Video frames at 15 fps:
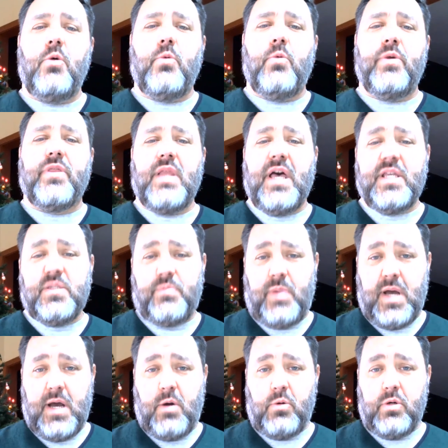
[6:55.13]
with less
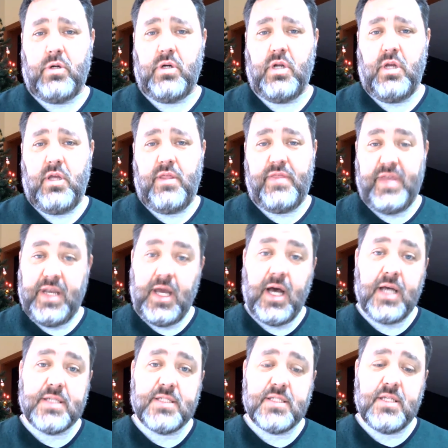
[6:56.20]
power than
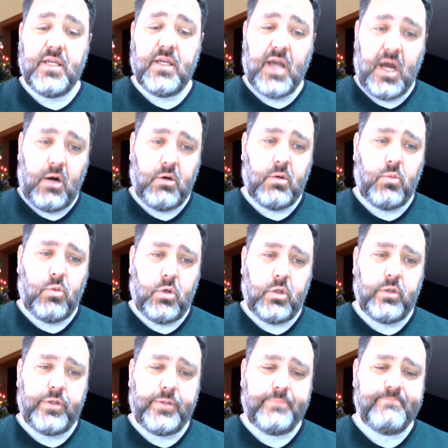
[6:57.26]
us in our world.